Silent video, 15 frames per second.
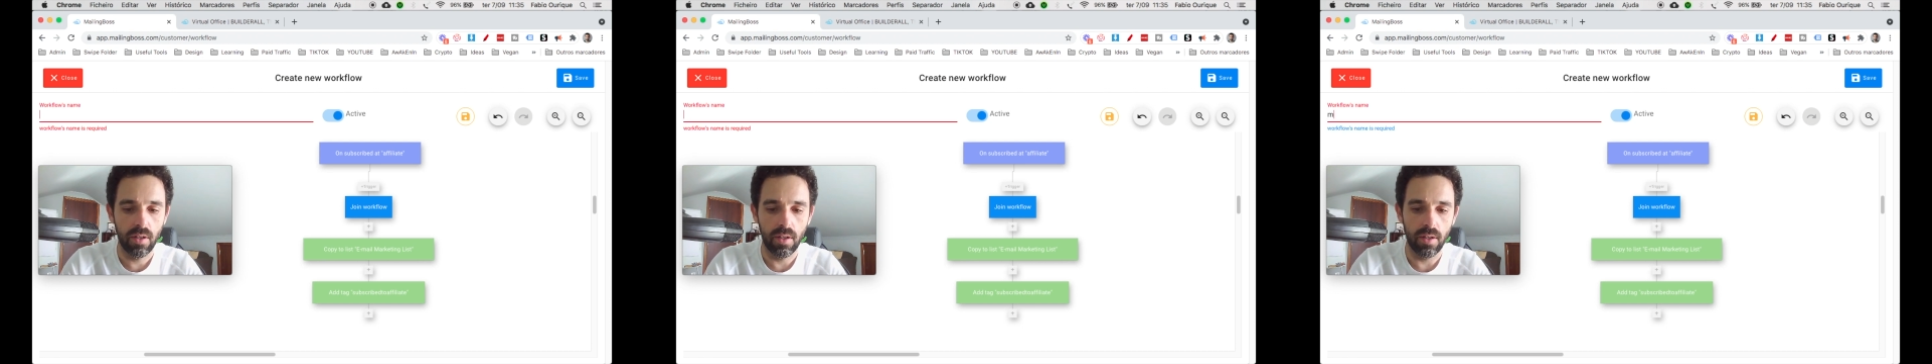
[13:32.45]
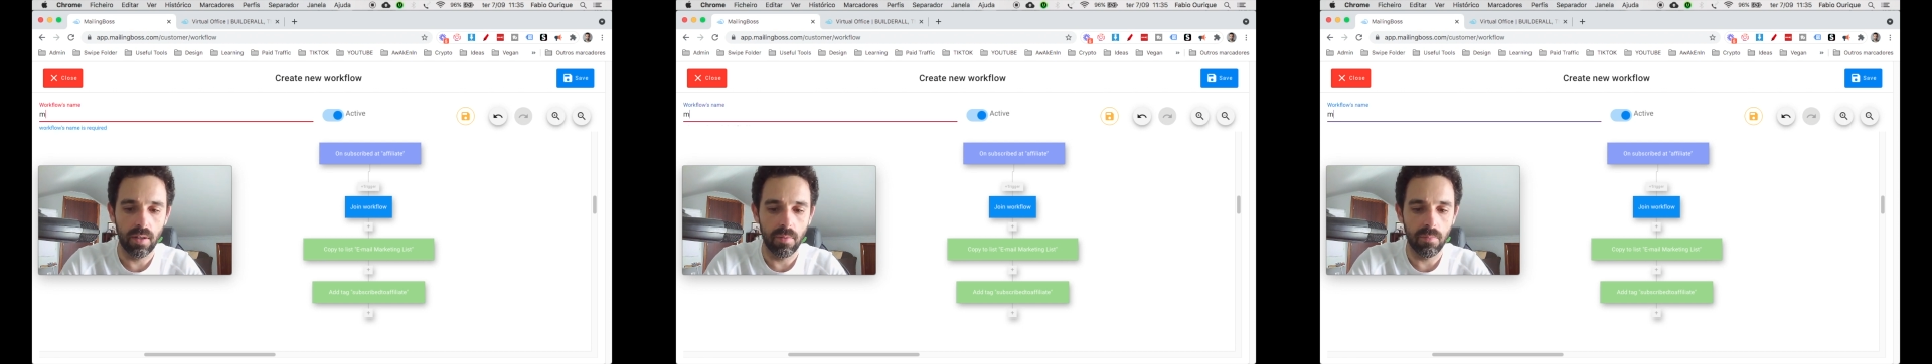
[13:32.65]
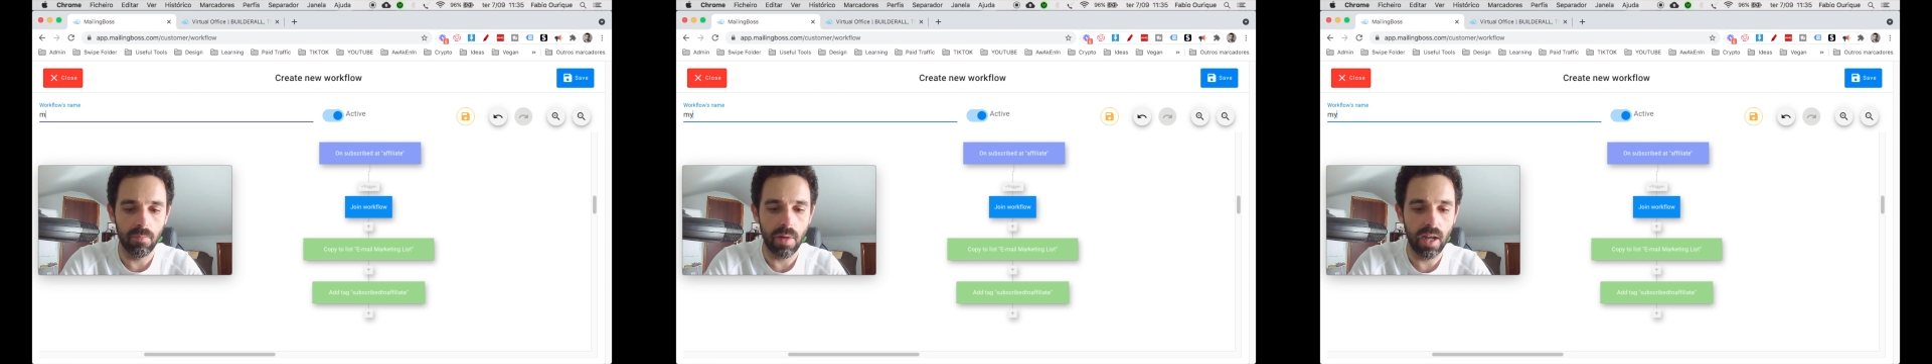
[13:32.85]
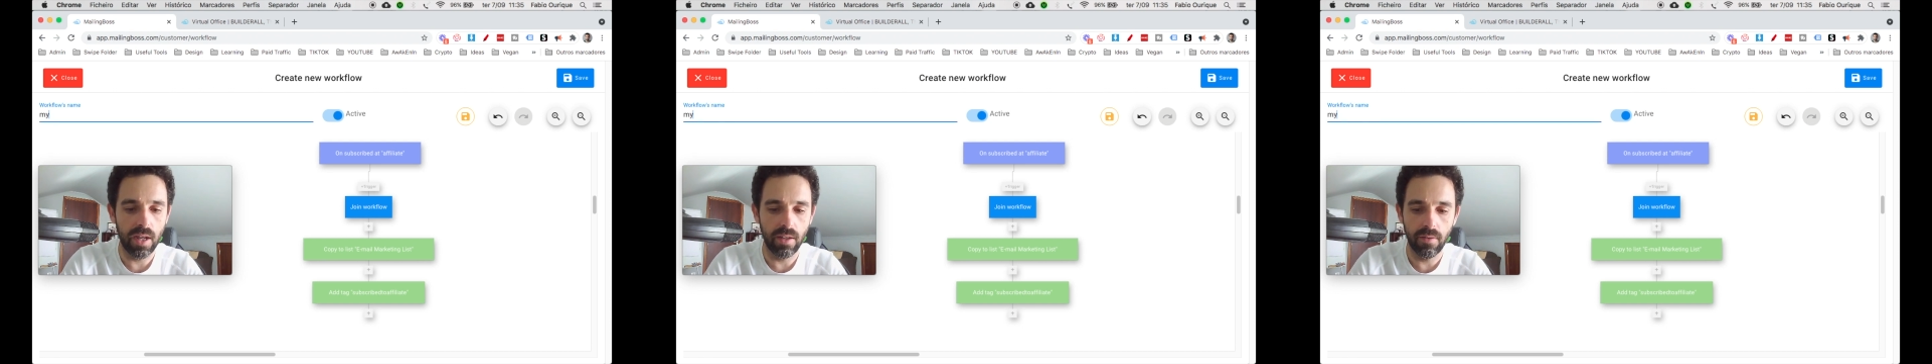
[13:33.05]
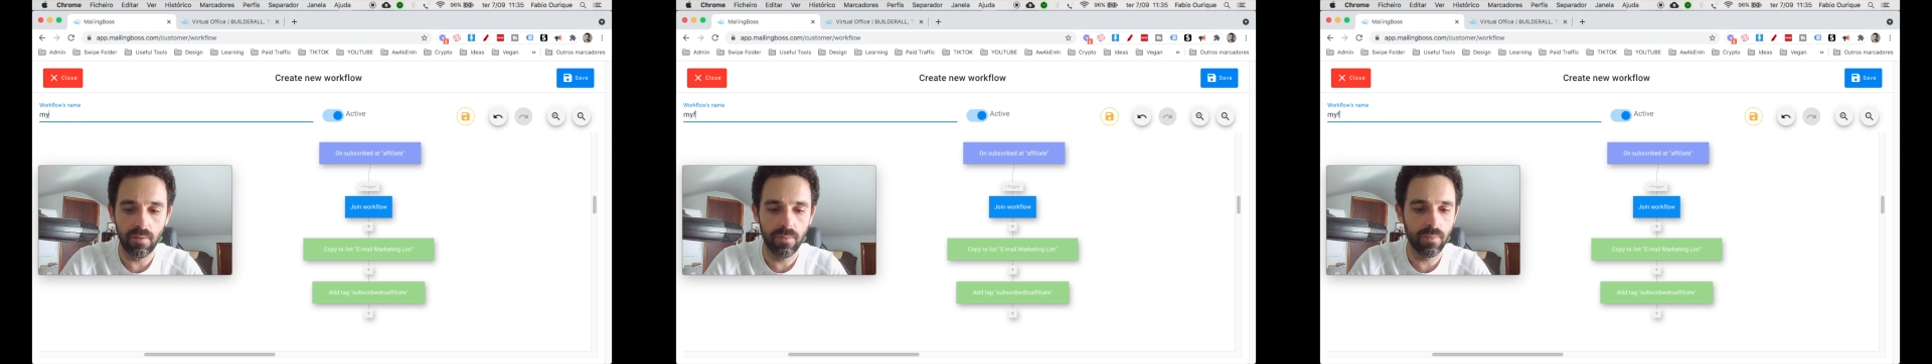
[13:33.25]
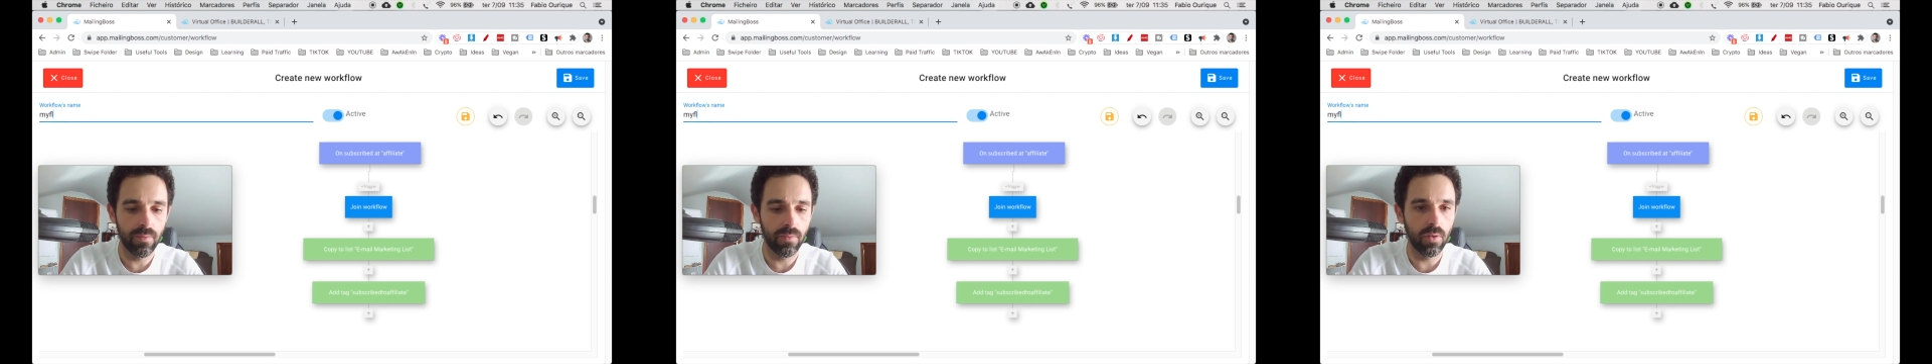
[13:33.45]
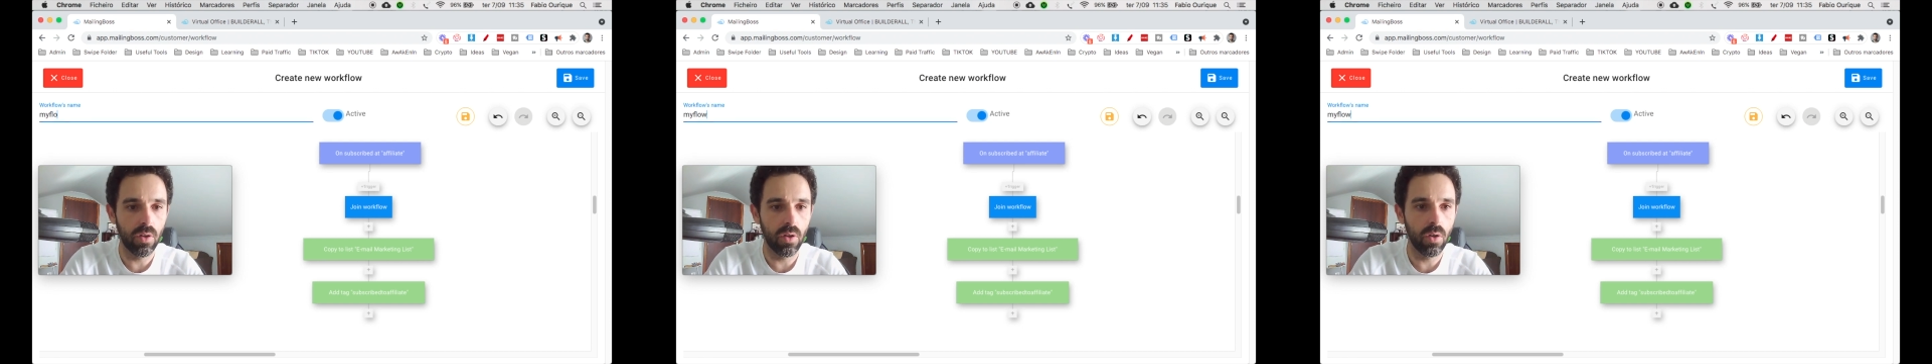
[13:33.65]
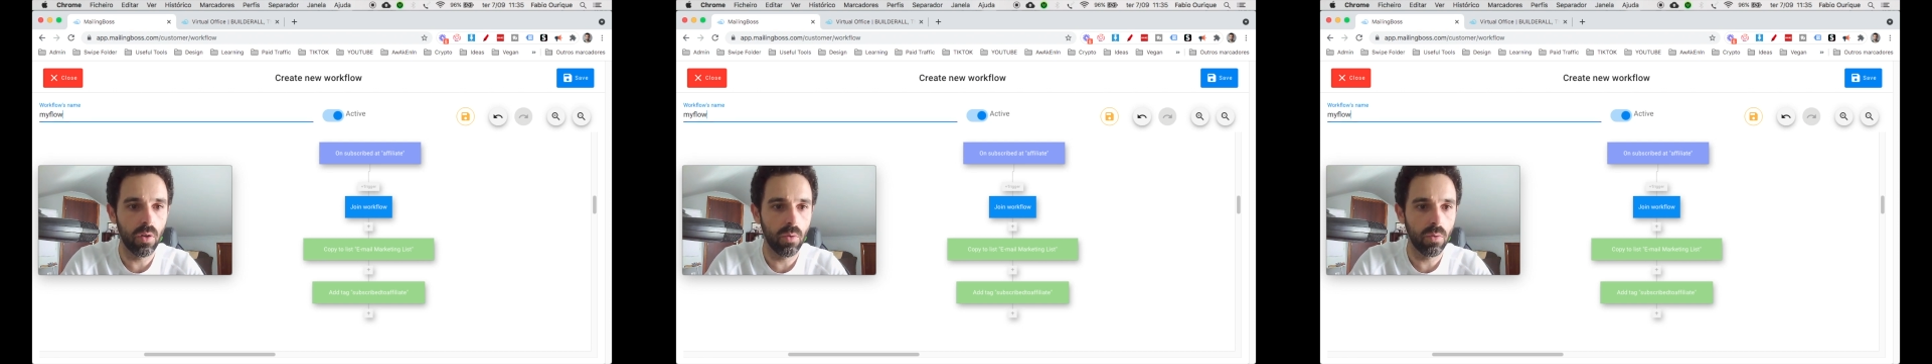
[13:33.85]
my
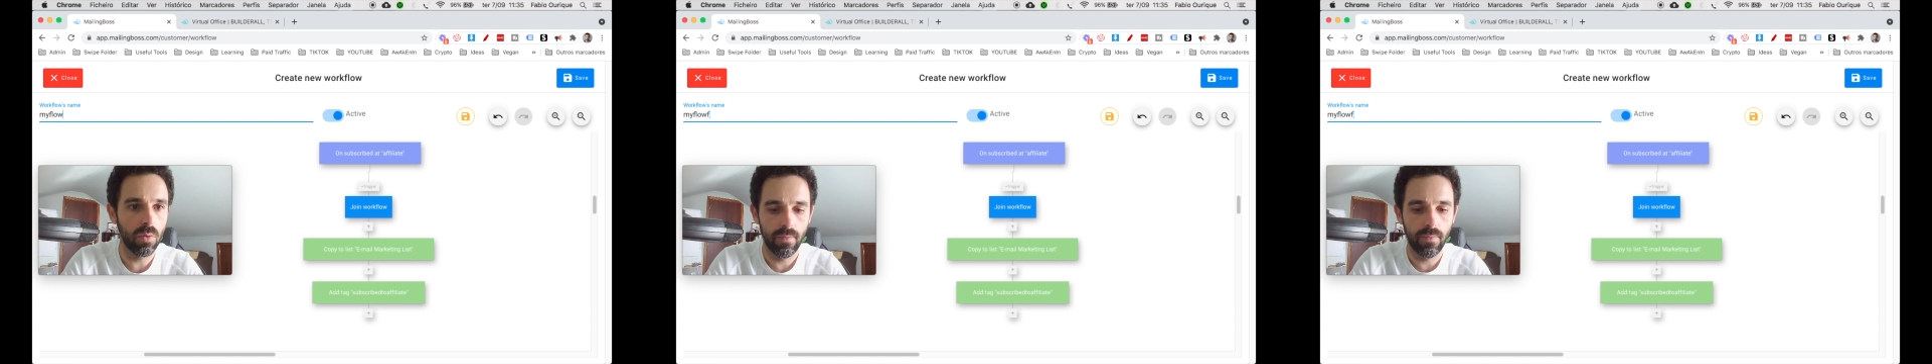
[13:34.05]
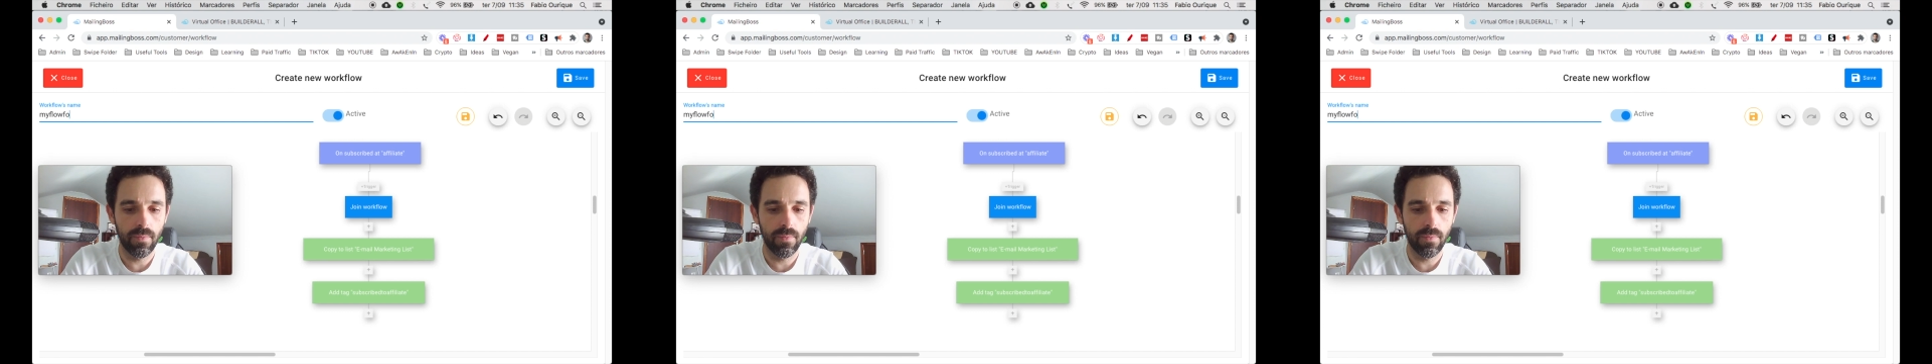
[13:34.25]
flow